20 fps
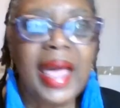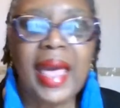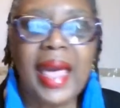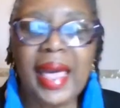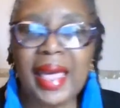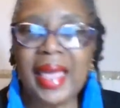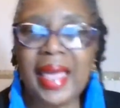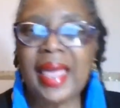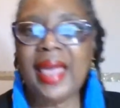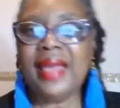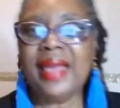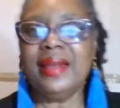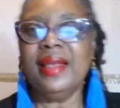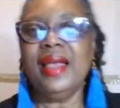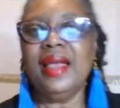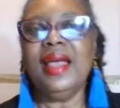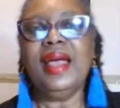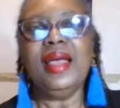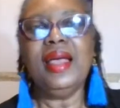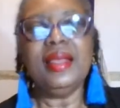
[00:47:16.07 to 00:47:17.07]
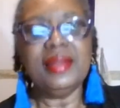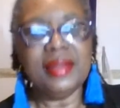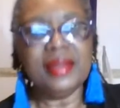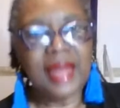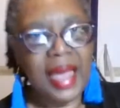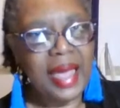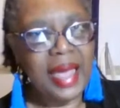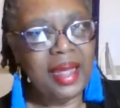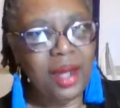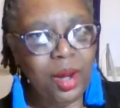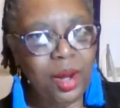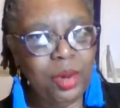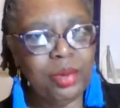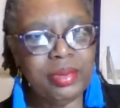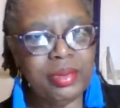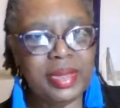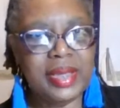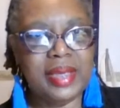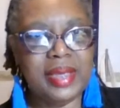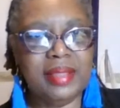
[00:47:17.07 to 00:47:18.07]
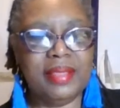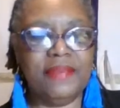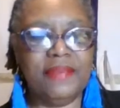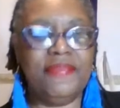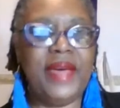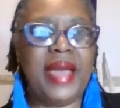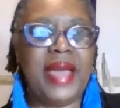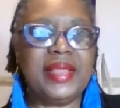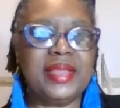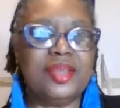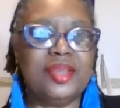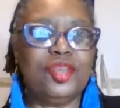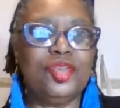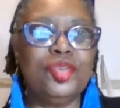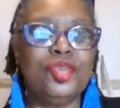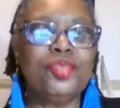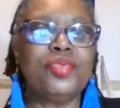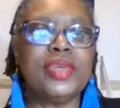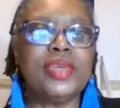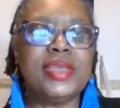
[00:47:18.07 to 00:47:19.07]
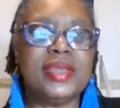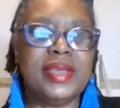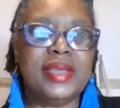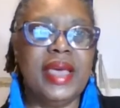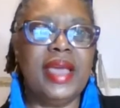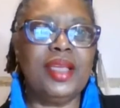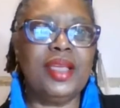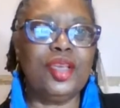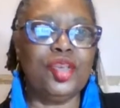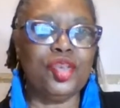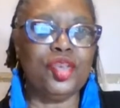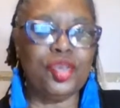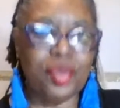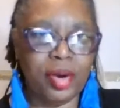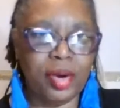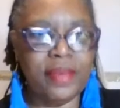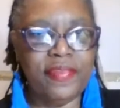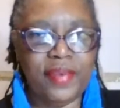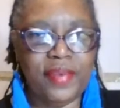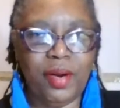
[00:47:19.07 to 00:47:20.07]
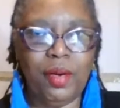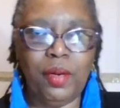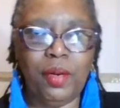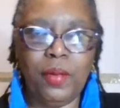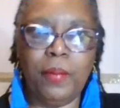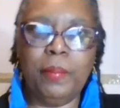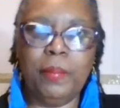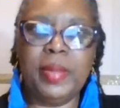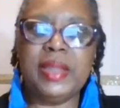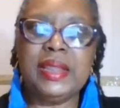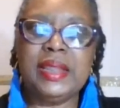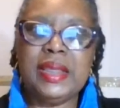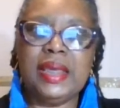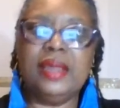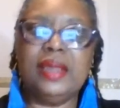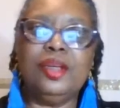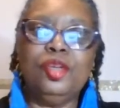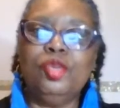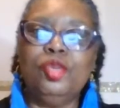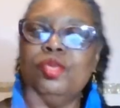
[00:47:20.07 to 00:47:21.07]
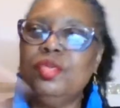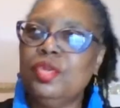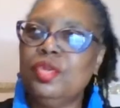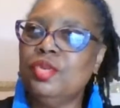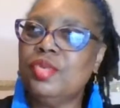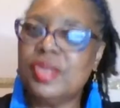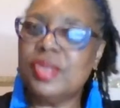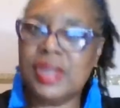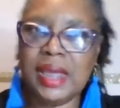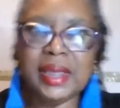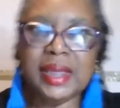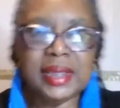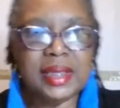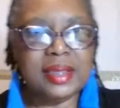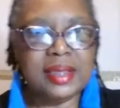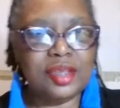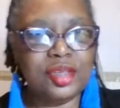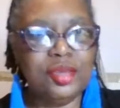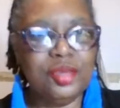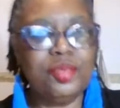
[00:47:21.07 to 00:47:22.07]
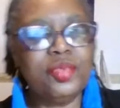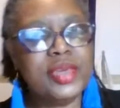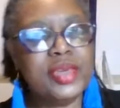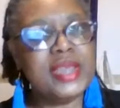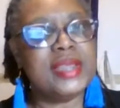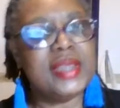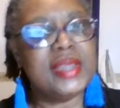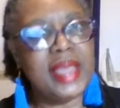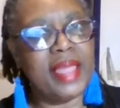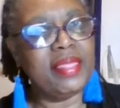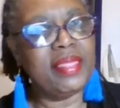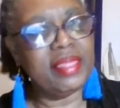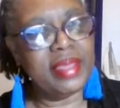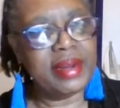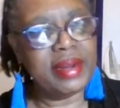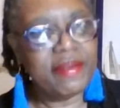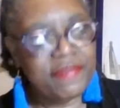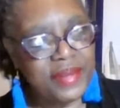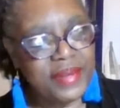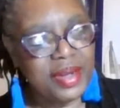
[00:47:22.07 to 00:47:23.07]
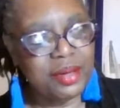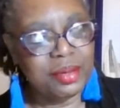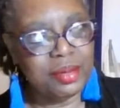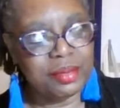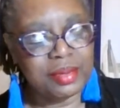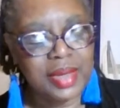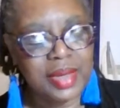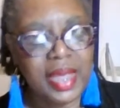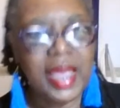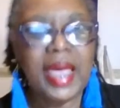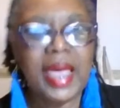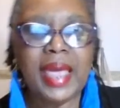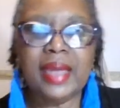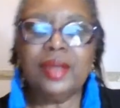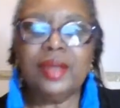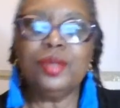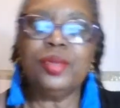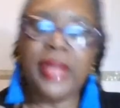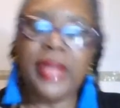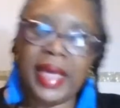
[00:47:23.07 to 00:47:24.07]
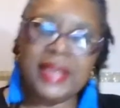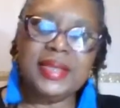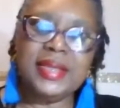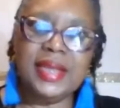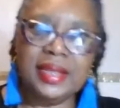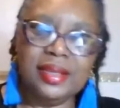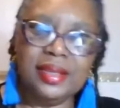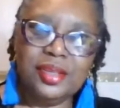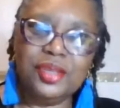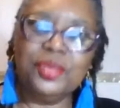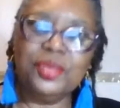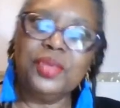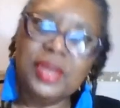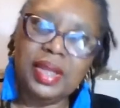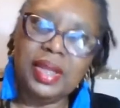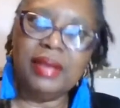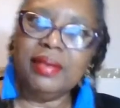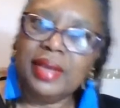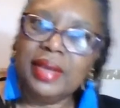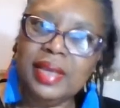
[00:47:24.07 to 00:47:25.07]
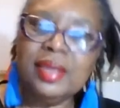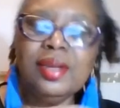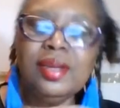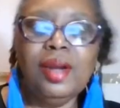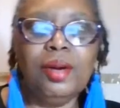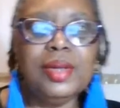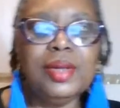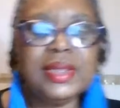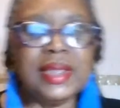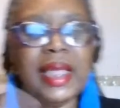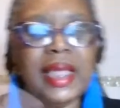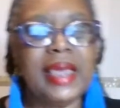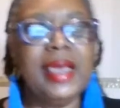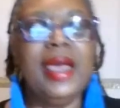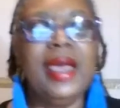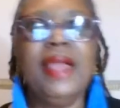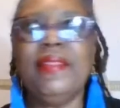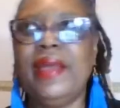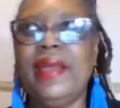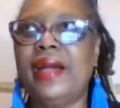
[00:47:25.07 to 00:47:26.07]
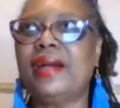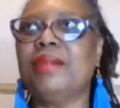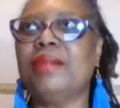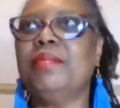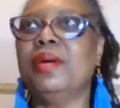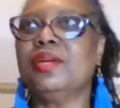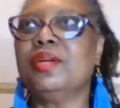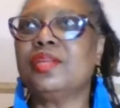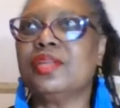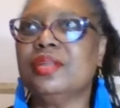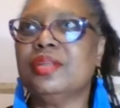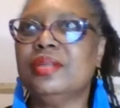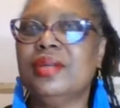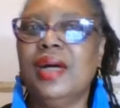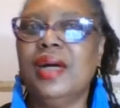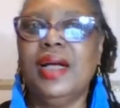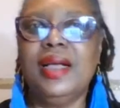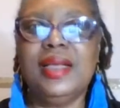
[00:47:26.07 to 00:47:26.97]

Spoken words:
And not only the fact that you reset your phone, but did who you sent it to reset their phone, and who they sent it to did it, it's like that commercial.